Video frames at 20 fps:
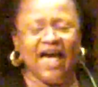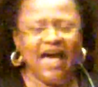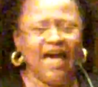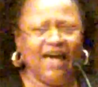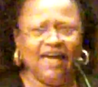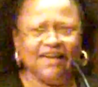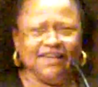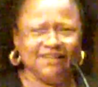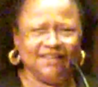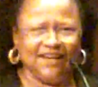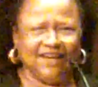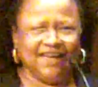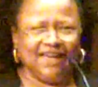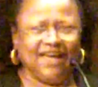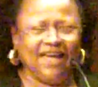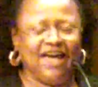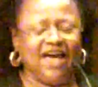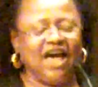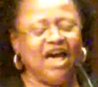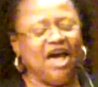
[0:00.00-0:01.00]

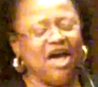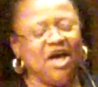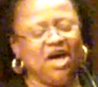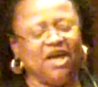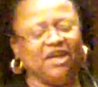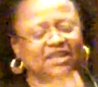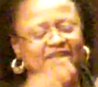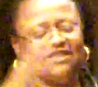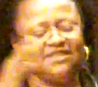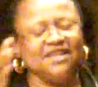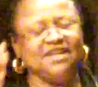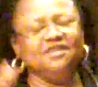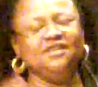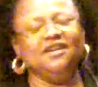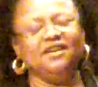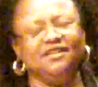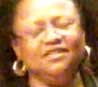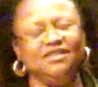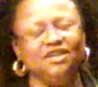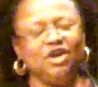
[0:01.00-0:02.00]
And he
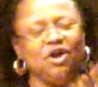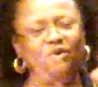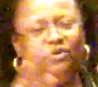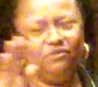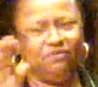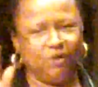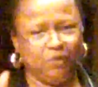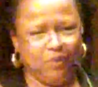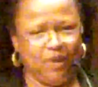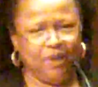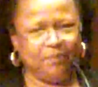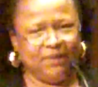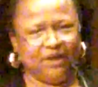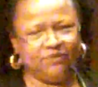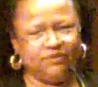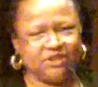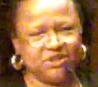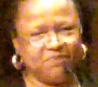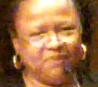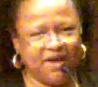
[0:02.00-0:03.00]
said the
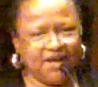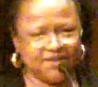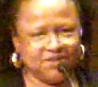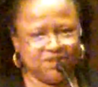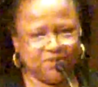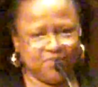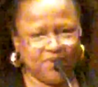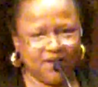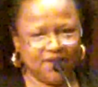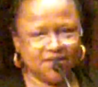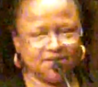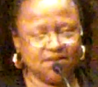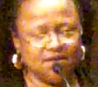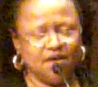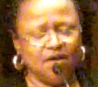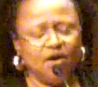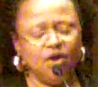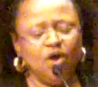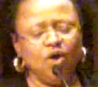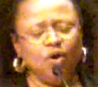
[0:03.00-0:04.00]
overwhelming response was,
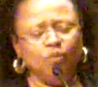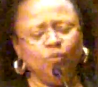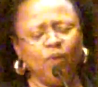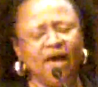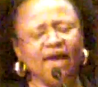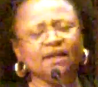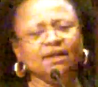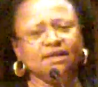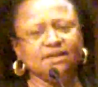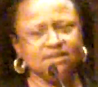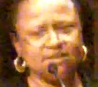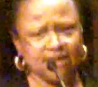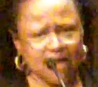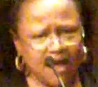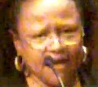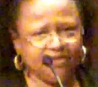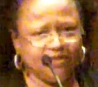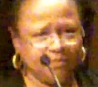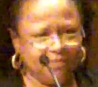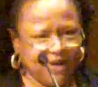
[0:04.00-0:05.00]
while it's
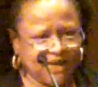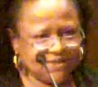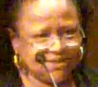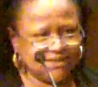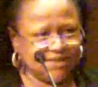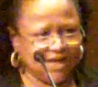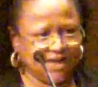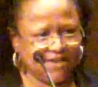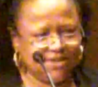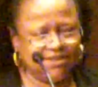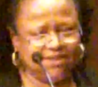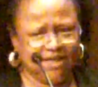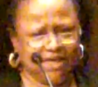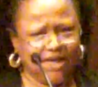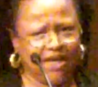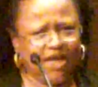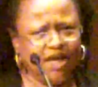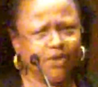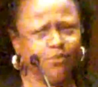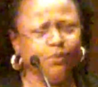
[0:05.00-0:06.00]
not the best
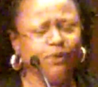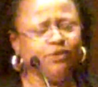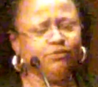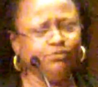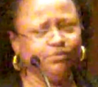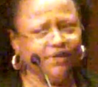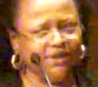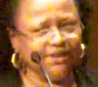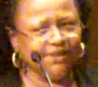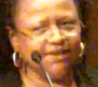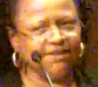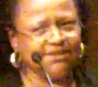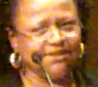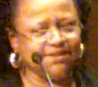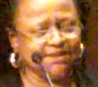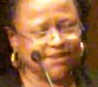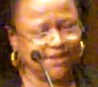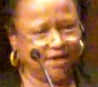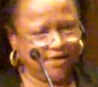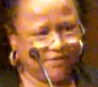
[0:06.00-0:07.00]
idea, and we really
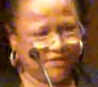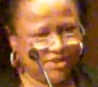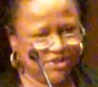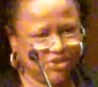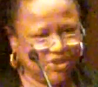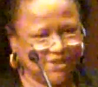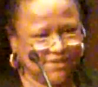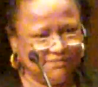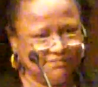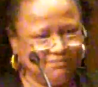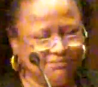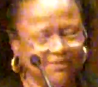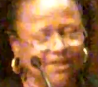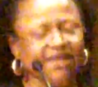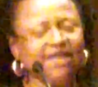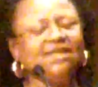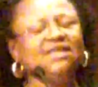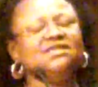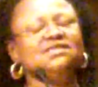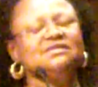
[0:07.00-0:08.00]
discourage it,
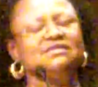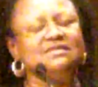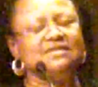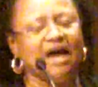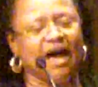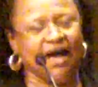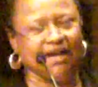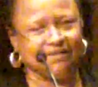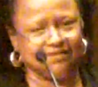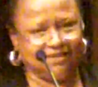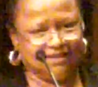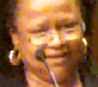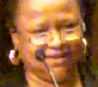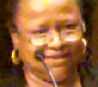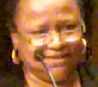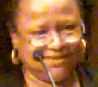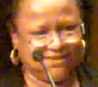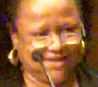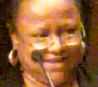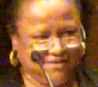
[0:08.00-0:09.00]
it is not
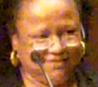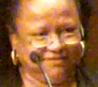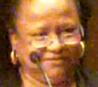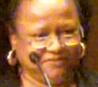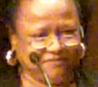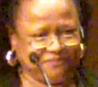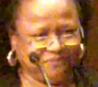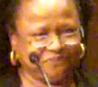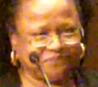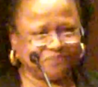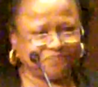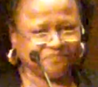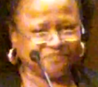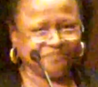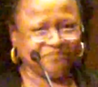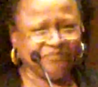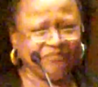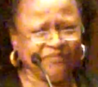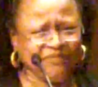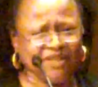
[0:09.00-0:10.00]
a sin.
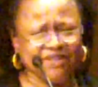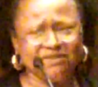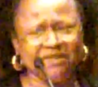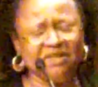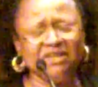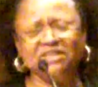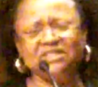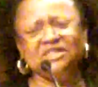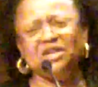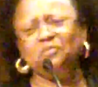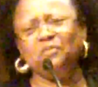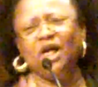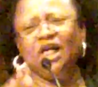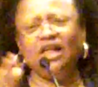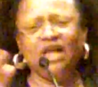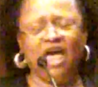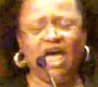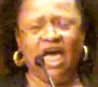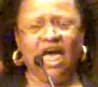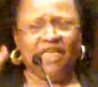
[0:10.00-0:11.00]
And so he said,
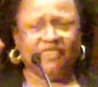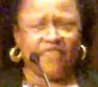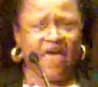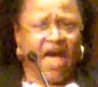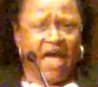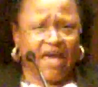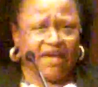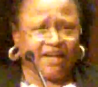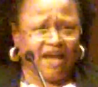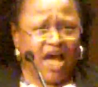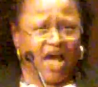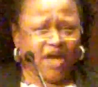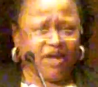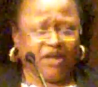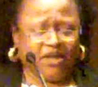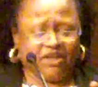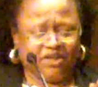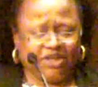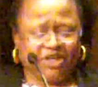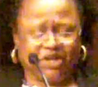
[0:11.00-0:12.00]
well,
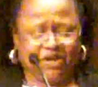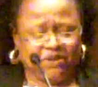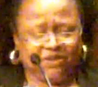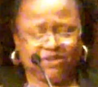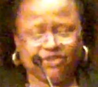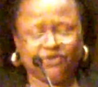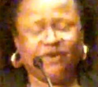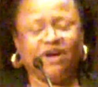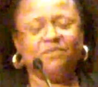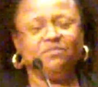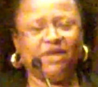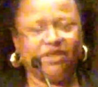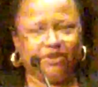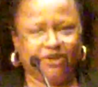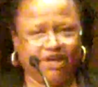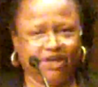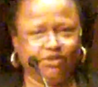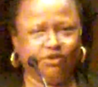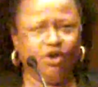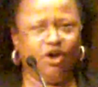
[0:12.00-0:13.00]
then his
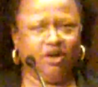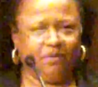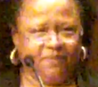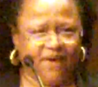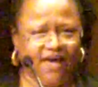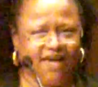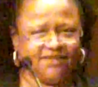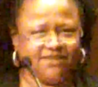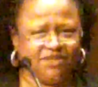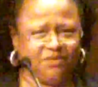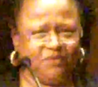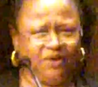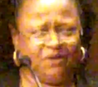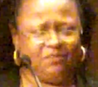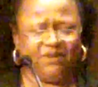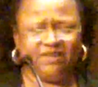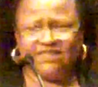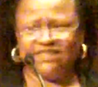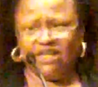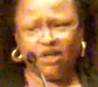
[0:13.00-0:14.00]
grandmother had long passed
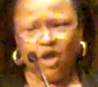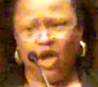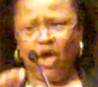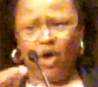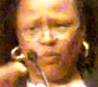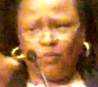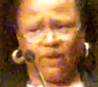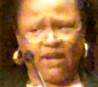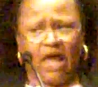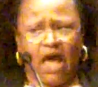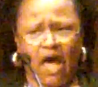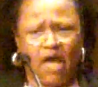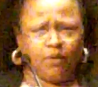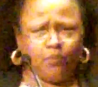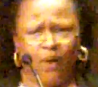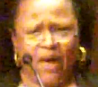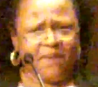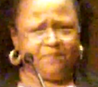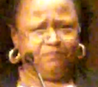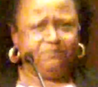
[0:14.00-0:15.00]
away, but he said, well,
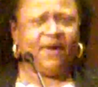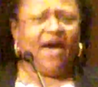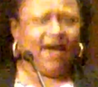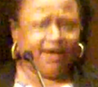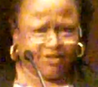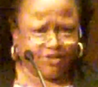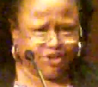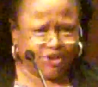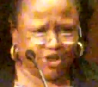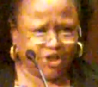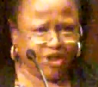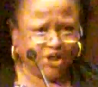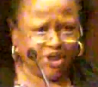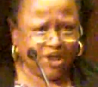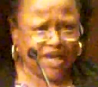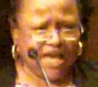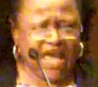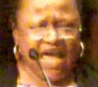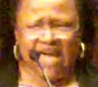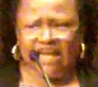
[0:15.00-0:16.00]
I went back to her,
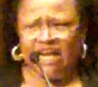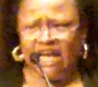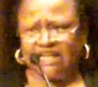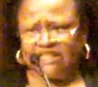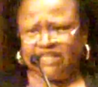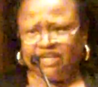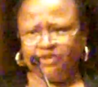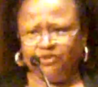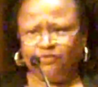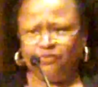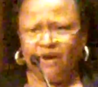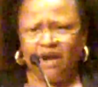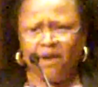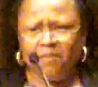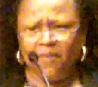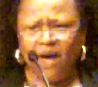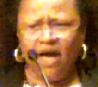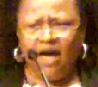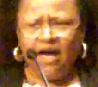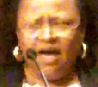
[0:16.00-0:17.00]
and I said,
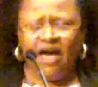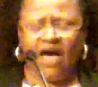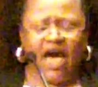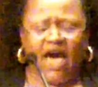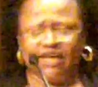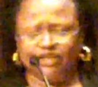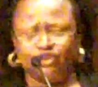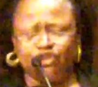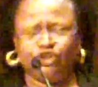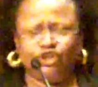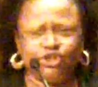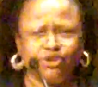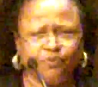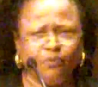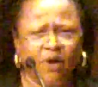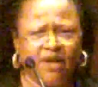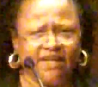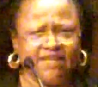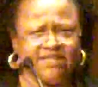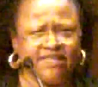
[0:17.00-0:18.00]
Grandma, I just
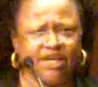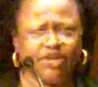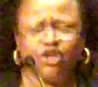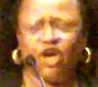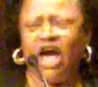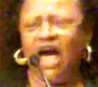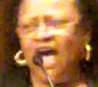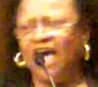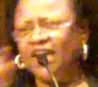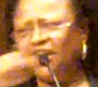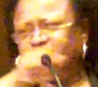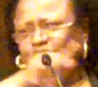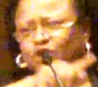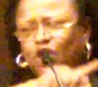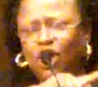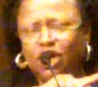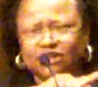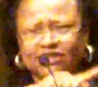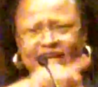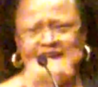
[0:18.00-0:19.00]
want to tell you, I have
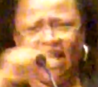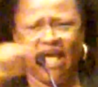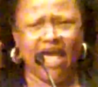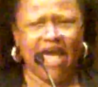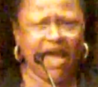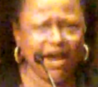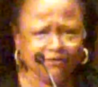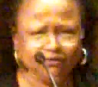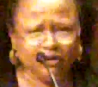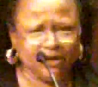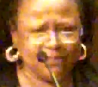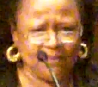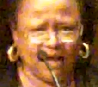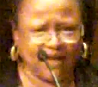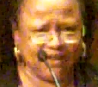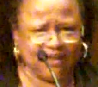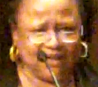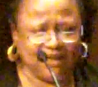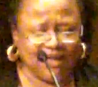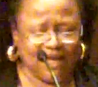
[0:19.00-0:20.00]
talked to
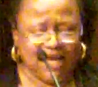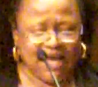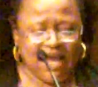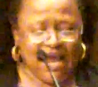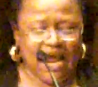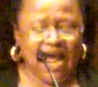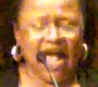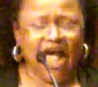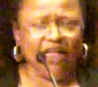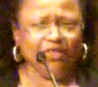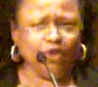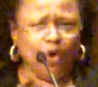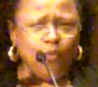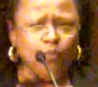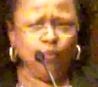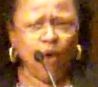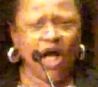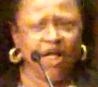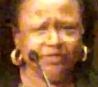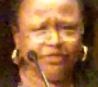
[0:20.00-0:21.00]
everybody, and the
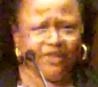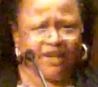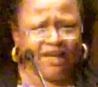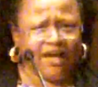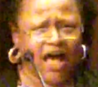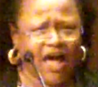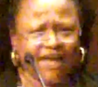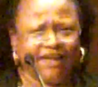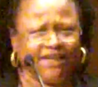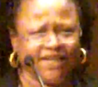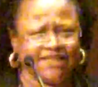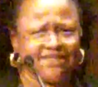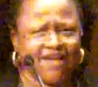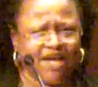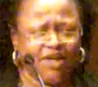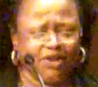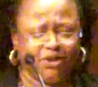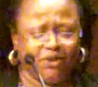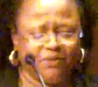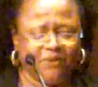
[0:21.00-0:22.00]
one thing I can
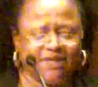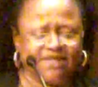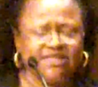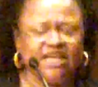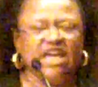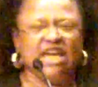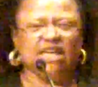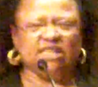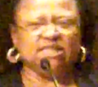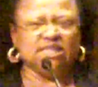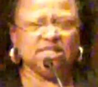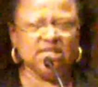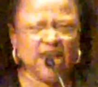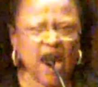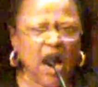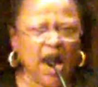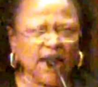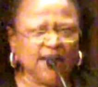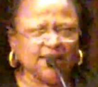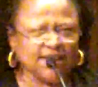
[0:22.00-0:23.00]
tell you is, it's
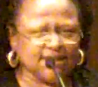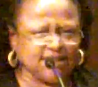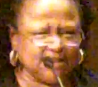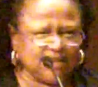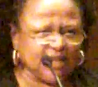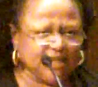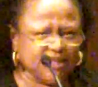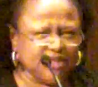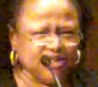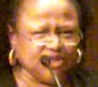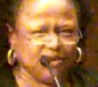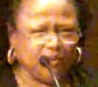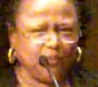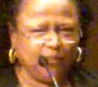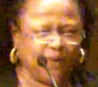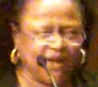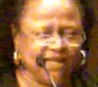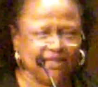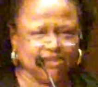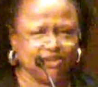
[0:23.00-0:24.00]
not a sin
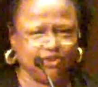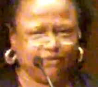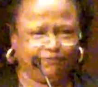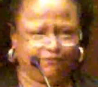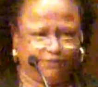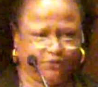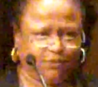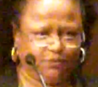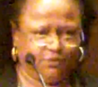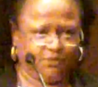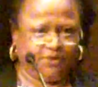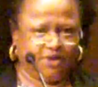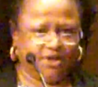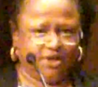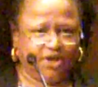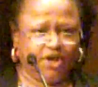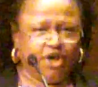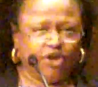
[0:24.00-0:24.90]
to waste food.